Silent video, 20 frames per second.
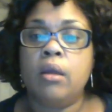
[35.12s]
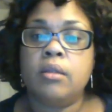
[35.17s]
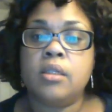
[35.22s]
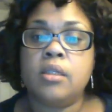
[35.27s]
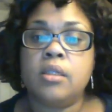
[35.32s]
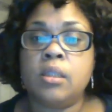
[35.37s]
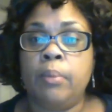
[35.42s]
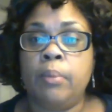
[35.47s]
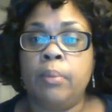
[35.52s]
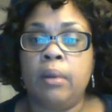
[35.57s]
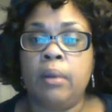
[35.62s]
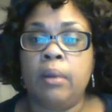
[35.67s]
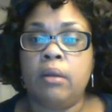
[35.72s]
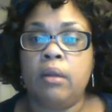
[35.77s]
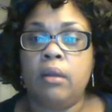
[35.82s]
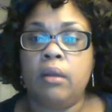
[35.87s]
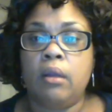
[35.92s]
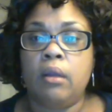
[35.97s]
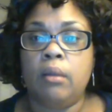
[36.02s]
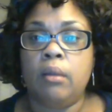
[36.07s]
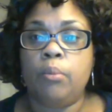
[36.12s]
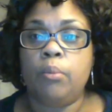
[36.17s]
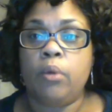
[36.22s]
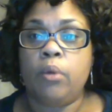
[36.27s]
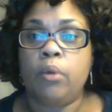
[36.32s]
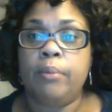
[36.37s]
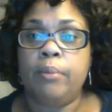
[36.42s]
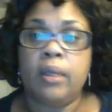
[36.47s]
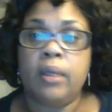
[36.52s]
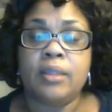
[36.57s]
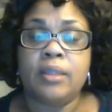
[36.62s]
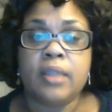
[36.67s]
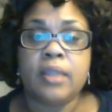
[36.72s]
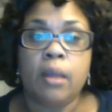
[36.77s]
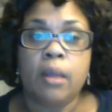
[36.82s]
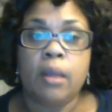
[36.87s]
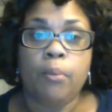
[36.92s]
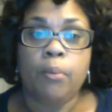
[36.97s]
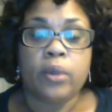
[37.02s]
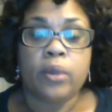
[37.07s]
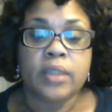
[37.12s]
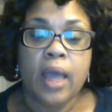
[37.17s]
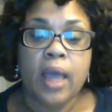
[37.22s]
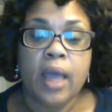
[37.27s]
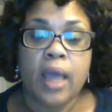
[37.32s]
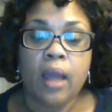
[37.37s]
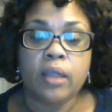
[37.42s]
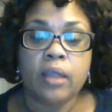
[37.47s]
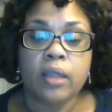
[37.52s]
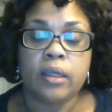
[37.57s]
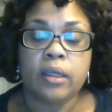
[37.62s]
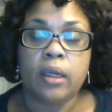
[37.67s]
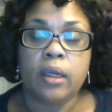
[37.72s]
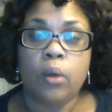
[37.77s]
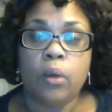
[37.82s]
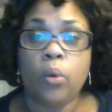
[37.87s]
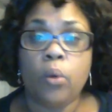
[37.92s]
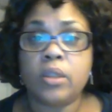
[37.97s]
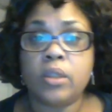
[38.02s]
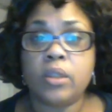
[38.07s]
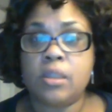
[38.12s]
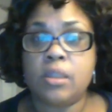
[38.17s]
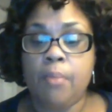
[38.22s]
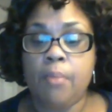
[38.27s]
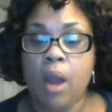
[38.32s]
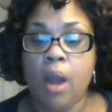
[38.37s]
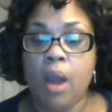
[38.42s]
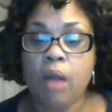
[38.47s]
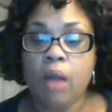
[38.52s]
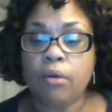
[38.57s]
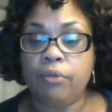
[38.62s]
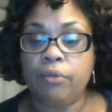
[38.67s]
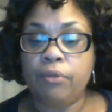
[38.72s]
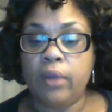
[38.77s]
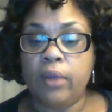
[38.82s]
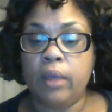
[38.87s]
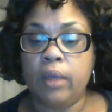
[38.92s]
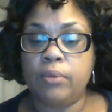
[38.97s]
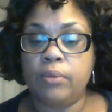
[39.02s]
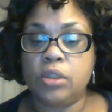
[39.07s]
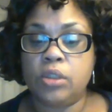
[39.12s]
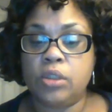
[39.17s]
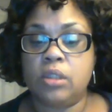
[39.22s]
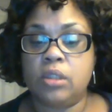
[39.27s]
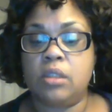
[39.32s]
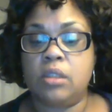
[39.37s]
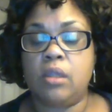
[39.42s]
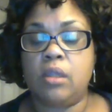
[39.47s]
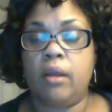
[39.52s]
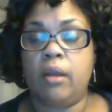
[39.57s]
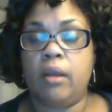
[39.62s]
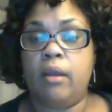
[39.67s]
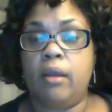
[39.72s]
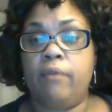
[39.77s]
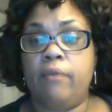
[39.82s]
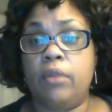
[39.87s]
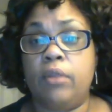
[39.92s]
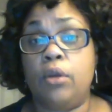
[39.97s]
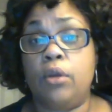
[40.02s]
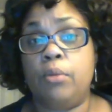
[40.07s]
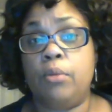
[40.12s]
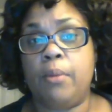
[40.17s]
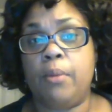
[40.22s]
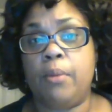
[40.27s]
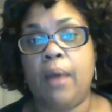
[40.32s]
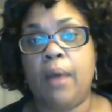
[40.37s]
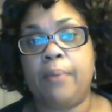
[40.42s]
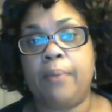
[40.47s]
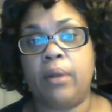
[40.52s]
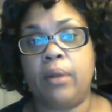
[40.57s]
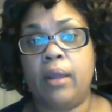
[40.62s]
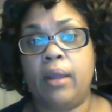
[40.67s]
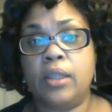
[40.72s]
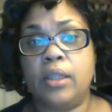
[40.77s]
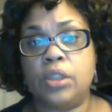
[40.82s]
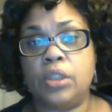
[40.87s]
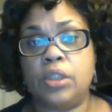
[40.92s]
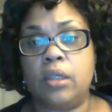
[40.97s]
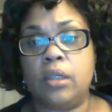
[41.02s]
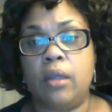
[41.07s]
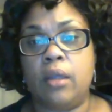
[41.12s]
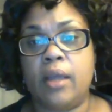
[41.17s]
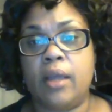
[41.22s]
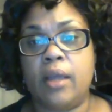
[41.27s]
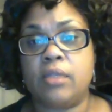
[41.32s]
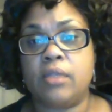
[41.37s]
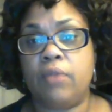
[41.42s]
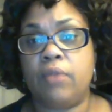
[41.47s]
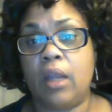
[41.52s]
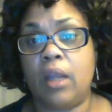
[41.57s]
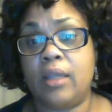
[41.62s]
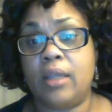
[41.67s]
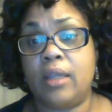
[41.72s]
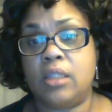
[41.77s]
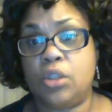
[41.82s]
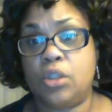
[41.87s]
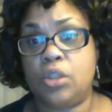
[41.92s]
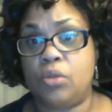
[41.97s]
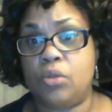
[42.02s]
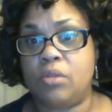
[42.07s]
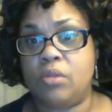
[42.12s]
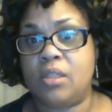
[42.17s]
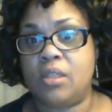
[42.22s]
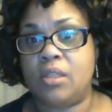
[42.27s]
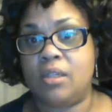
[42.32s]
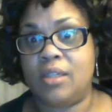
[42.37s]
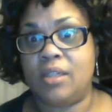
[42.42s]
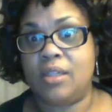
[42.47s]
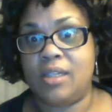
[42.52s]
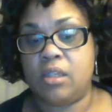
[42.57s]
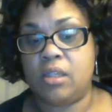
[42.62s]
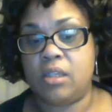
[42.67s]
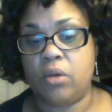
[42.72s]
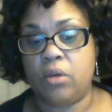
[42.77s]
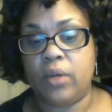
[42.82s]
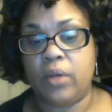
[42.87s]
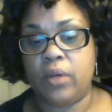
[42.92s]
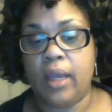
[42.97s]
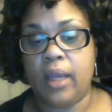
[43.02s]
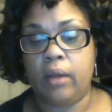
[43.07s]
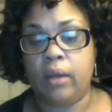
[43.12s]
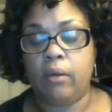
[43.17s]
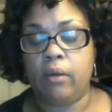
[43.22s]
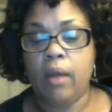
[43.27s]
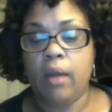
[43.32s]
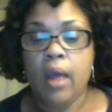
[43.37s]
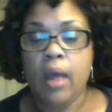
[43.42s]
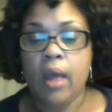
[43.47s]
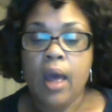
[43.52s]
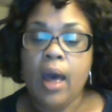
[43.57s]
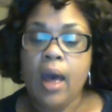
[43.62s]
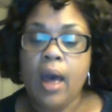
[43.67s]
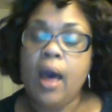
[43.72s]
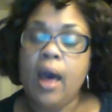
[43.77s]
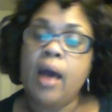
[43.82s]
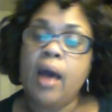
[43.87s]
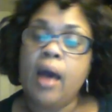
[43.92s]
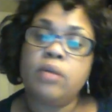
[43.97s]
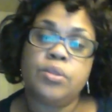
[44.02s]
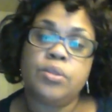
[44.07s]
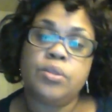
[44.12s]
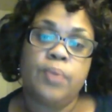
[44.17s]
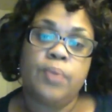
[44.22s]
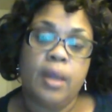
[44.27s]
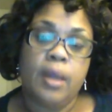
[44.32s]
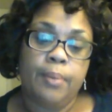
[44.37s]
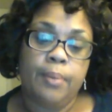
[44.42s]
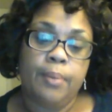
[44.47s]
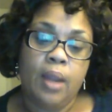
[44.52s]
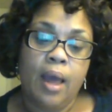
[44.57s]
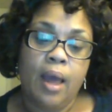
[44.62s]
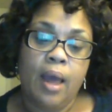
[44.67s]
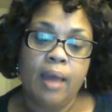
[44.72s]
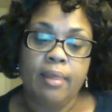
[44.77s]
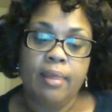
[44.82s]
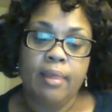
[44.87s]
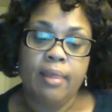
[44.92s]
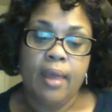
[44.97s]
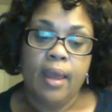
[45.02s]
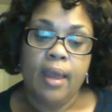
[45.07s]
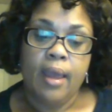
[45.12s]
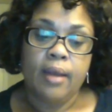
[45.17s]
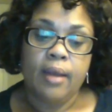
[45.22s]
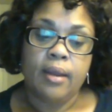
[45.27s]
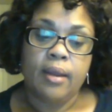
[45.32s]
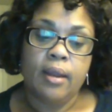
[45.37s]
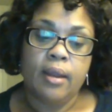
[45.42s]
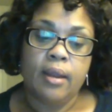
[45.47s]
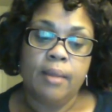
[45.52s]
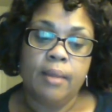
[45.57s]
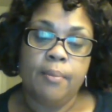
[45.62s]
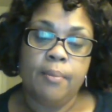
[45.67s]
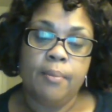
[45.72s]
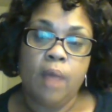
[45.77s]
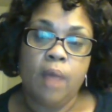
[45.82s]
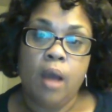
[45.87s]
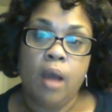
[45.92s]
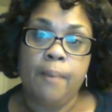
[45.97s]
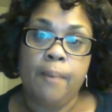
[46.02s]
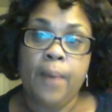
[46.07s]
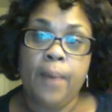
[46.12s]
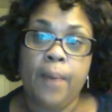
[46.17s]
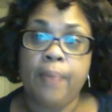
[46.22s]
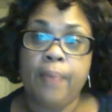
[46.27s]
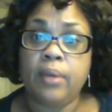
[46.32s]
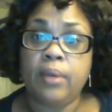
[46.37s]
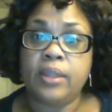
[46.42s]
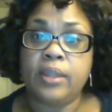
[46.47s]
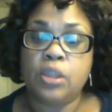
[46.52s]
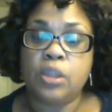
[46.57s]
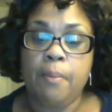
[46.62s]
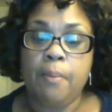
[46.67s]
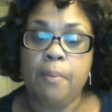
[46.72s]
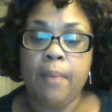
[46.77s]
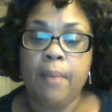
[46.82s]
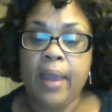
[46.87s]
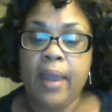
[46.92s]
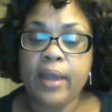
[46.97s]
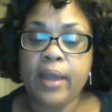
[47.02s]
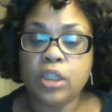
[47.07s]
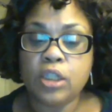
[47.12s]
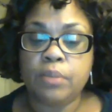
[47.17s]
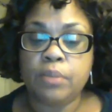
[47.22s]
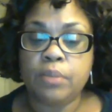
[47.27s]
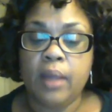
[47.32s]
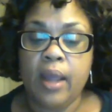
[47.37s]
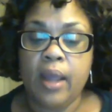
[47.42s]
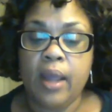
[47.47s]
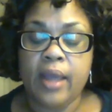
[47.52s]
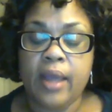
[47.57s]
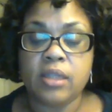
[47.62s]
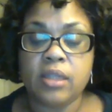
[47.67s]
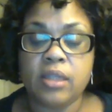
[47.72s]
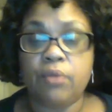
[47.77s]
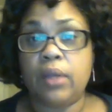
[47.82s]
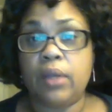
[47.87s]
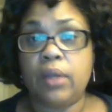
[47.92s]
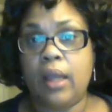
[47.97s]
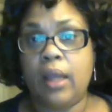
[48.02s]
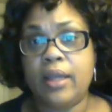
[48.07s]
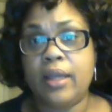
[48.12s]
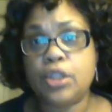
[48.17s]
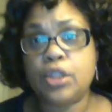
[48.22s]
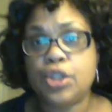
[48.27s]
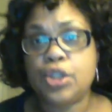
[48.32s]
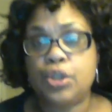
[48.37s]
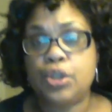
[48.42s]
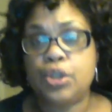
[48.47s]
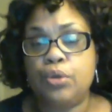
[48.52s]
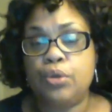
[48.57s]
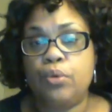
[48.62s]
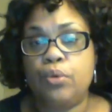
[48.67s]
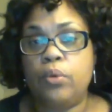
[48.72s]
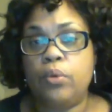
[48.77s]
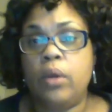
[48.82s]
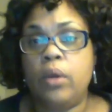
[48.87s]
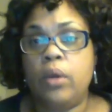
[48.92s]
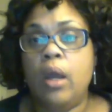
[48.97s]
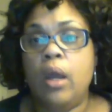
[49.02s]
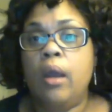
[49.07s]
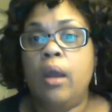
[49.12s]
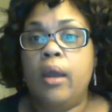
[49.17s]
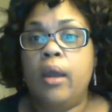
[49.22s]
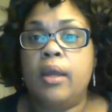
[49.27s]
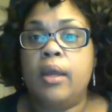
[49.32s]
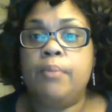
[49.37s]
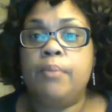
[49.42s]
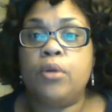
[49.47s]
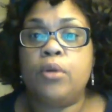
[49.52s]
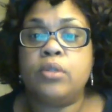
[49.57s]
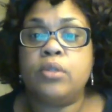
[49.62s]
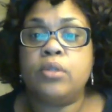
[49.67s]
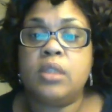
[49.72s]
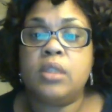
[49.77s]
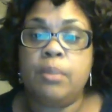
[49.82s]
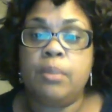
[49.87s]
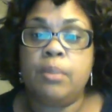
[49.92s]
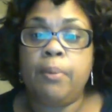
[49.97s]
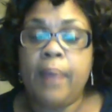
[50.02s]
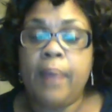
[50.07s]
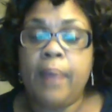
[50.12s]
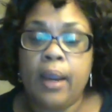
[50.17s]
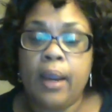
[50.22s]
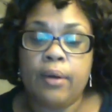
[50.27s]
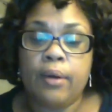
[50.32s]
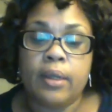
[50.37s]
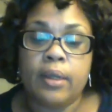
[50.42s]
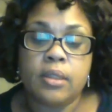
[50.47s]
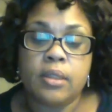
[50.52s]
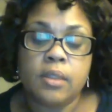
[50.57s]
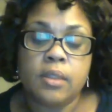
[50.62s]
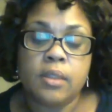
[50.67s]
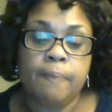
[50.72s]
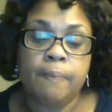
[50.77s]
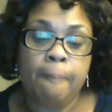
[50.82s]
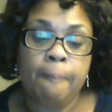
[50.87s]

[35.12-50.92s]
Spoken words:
disability, morbidity, and mortality, or demography, which is the study of the human population as it relates to statistical data. How do we apply that in population management as it relates to emergency preparedness?